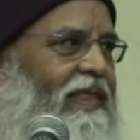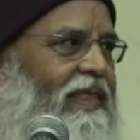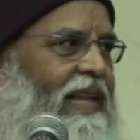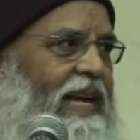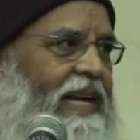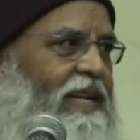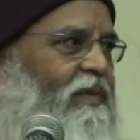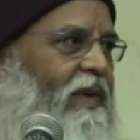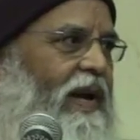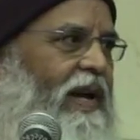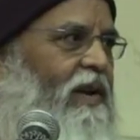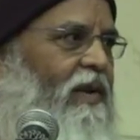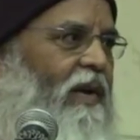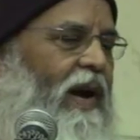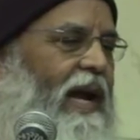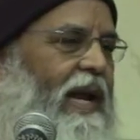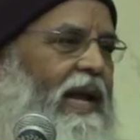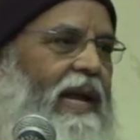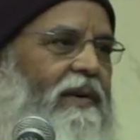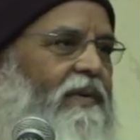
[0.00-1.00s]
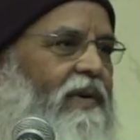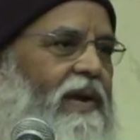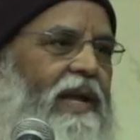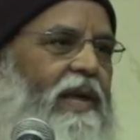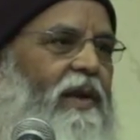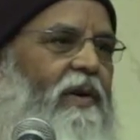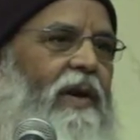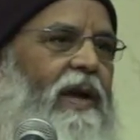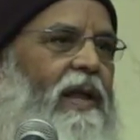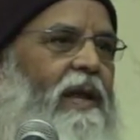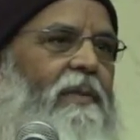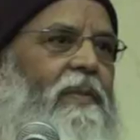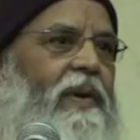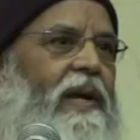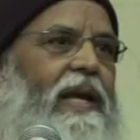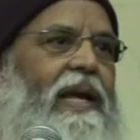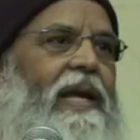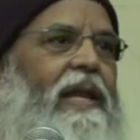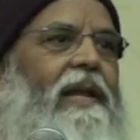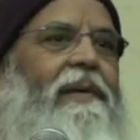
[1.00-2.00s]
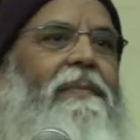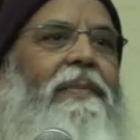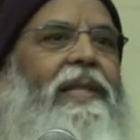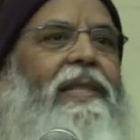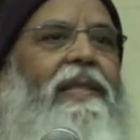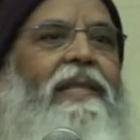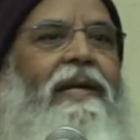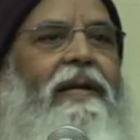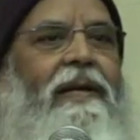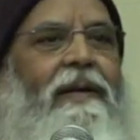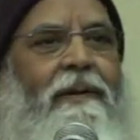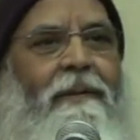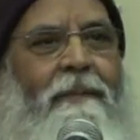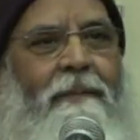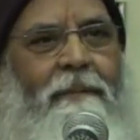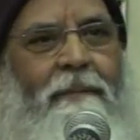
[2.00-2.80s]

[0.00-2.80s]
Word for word: That's why no, I never give anybody any mantra.